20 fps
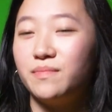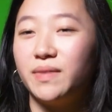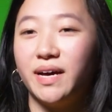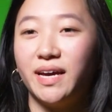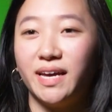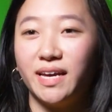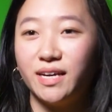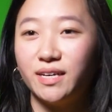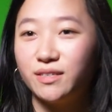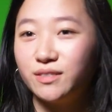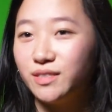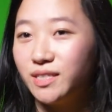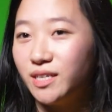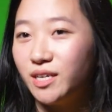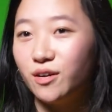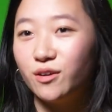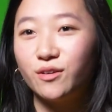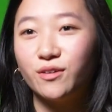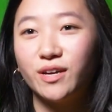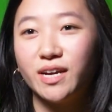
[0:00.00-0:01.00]
My
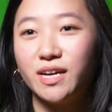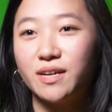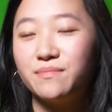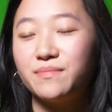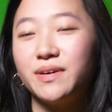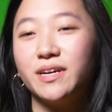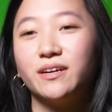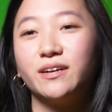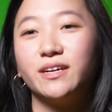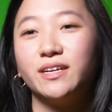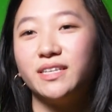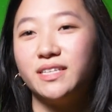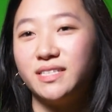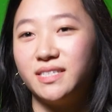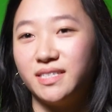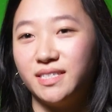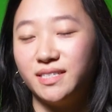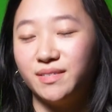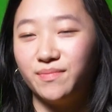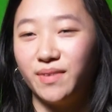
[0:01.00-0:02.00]

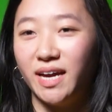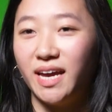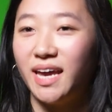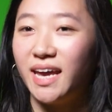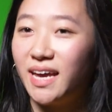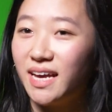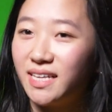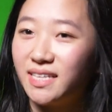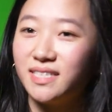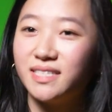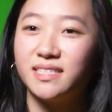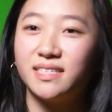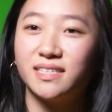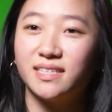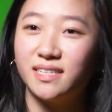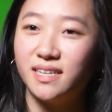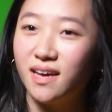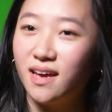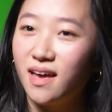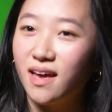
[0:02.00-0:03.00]
grandparents and my aunts
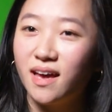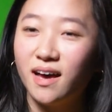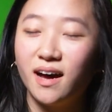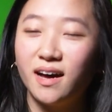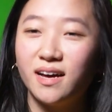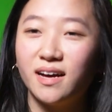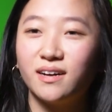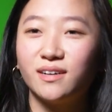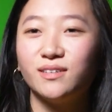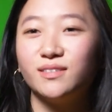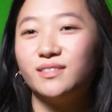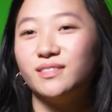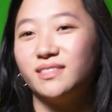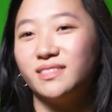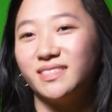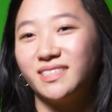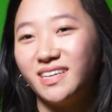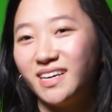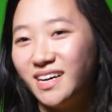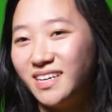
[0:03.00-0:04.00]
and
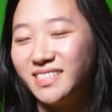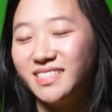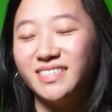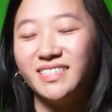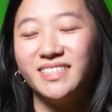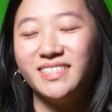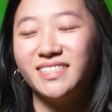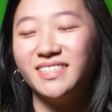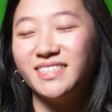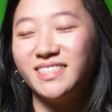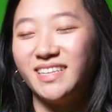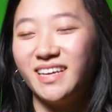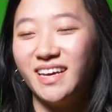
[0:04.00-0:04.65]
uncles and cousins,